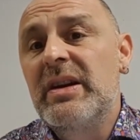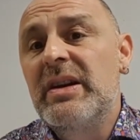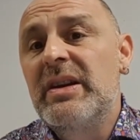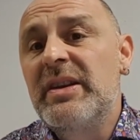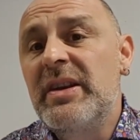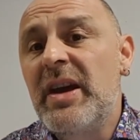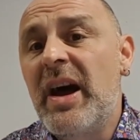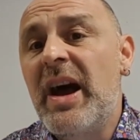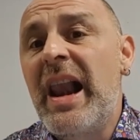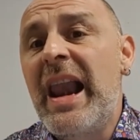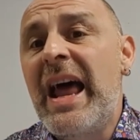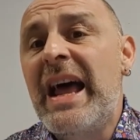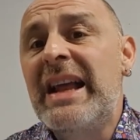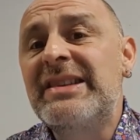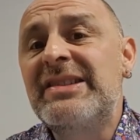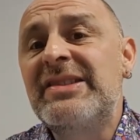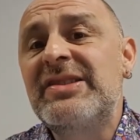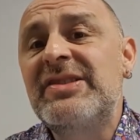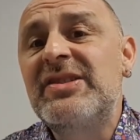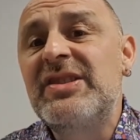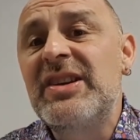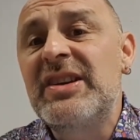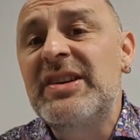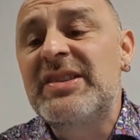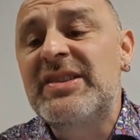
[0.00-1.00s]
Now let's
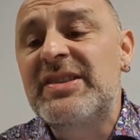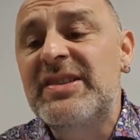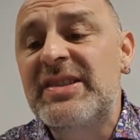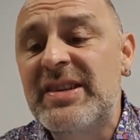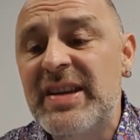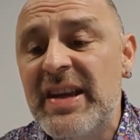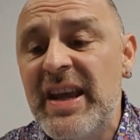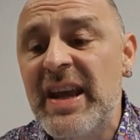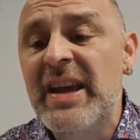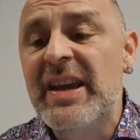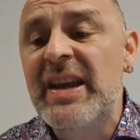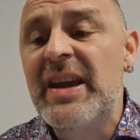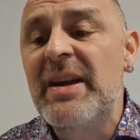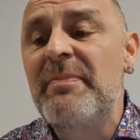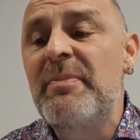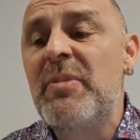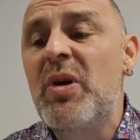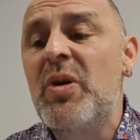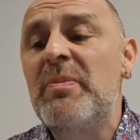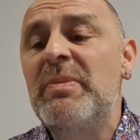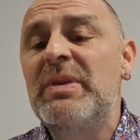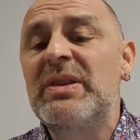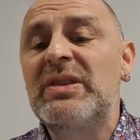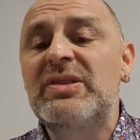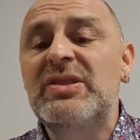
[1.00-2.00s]
just take a
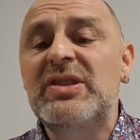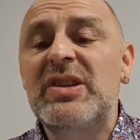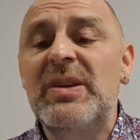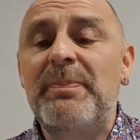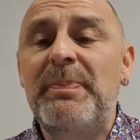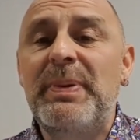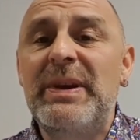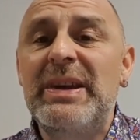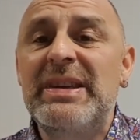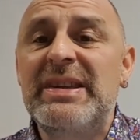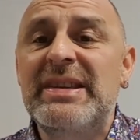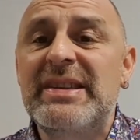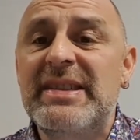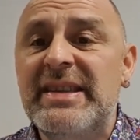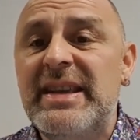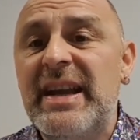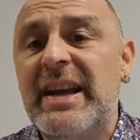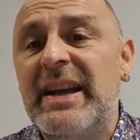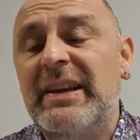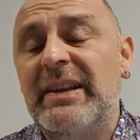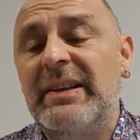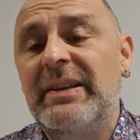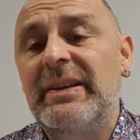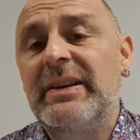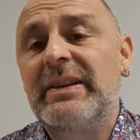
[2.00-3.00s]
moment to be
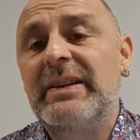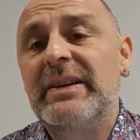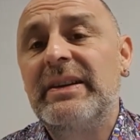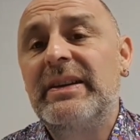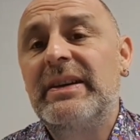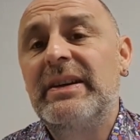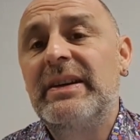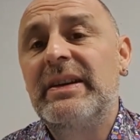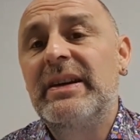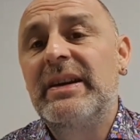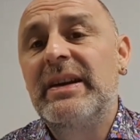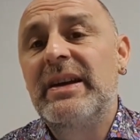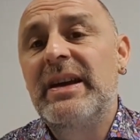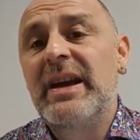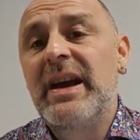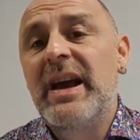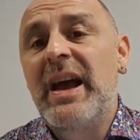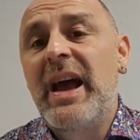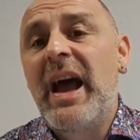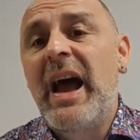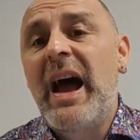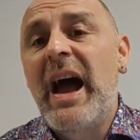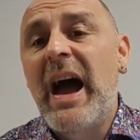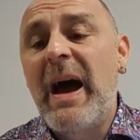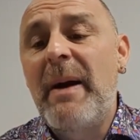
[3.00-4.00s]
still
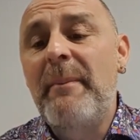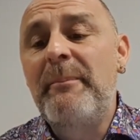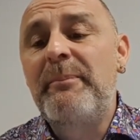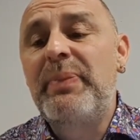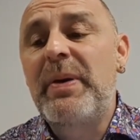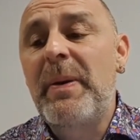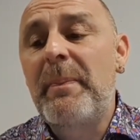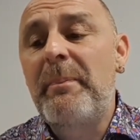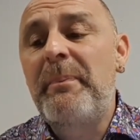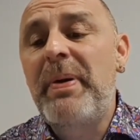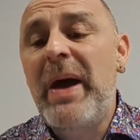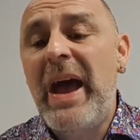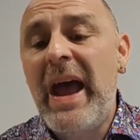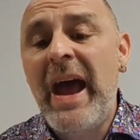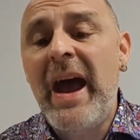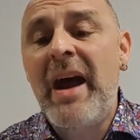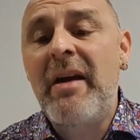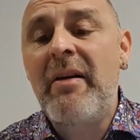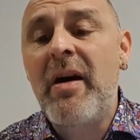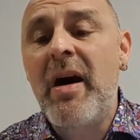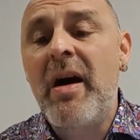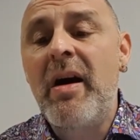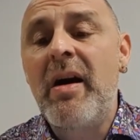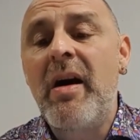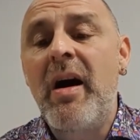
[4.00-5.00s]
and
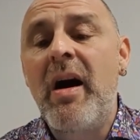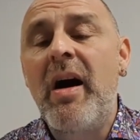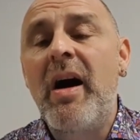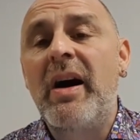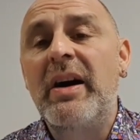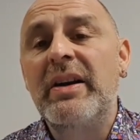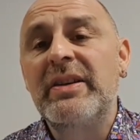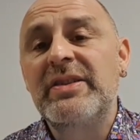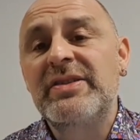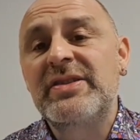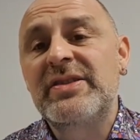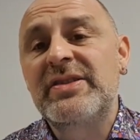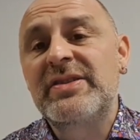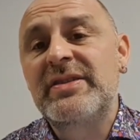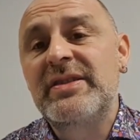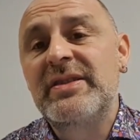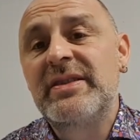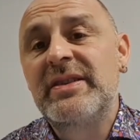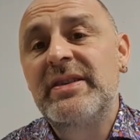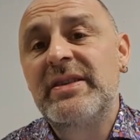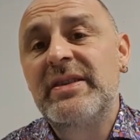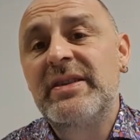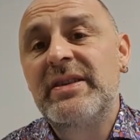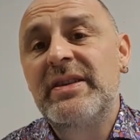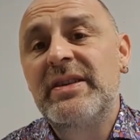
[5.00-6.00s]
prepare our hearts
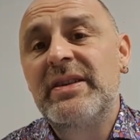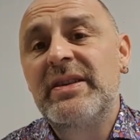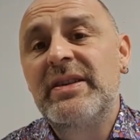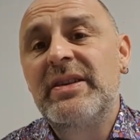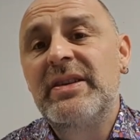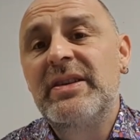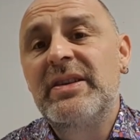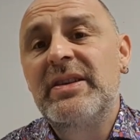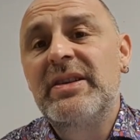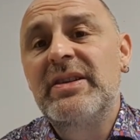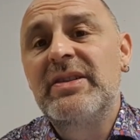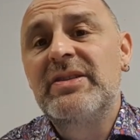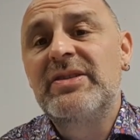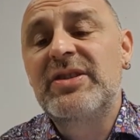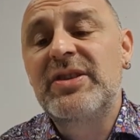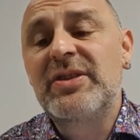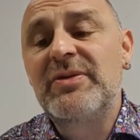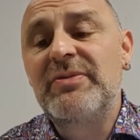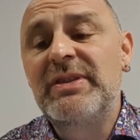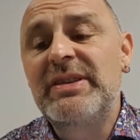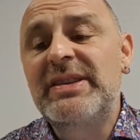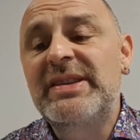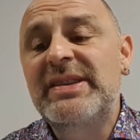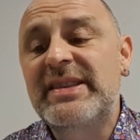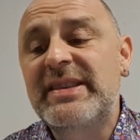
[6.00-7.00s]
to
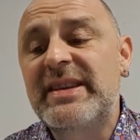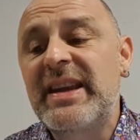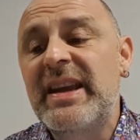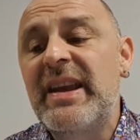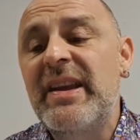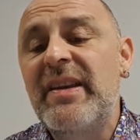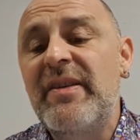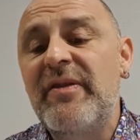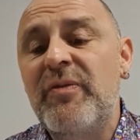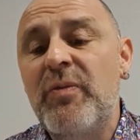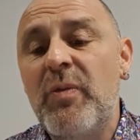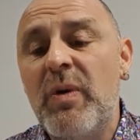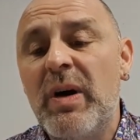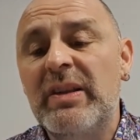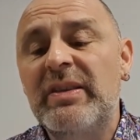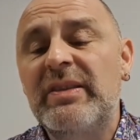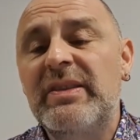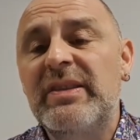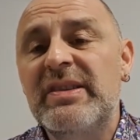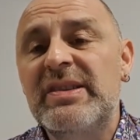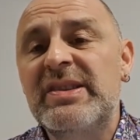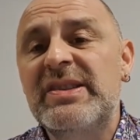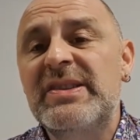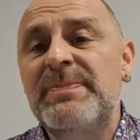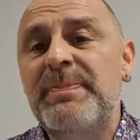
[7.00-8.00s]
receive what
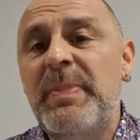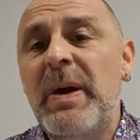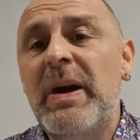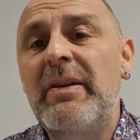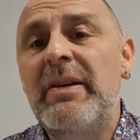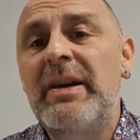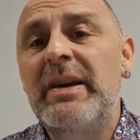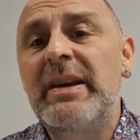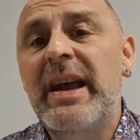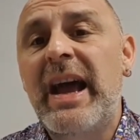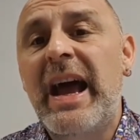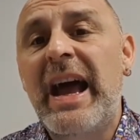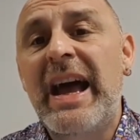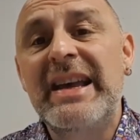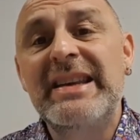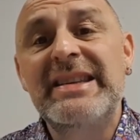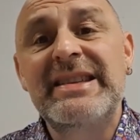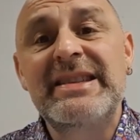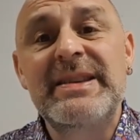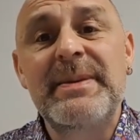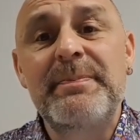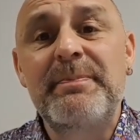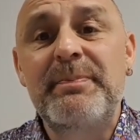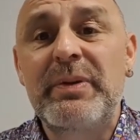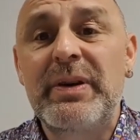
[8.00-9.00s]
the Spirit has
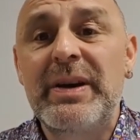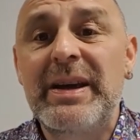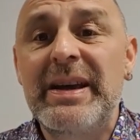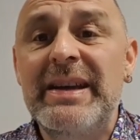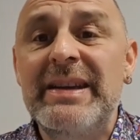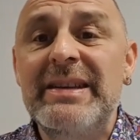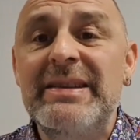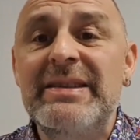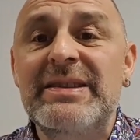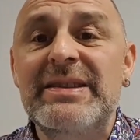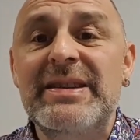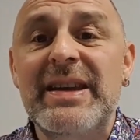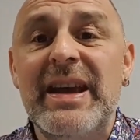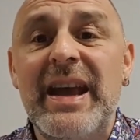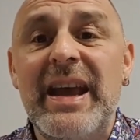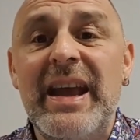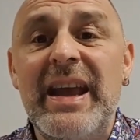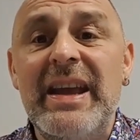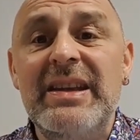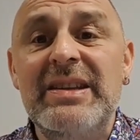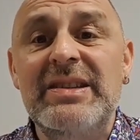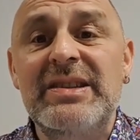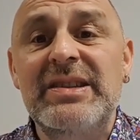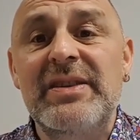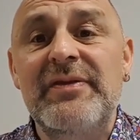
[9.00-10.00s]
to bring to
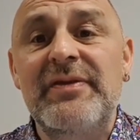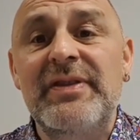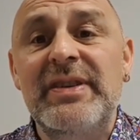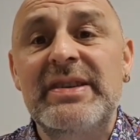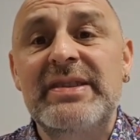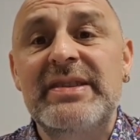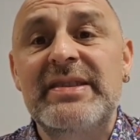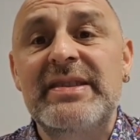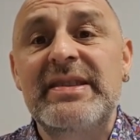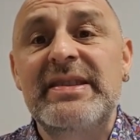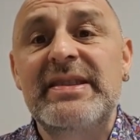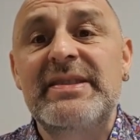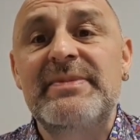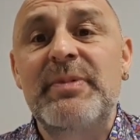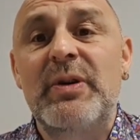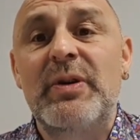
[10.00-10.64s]
each of us this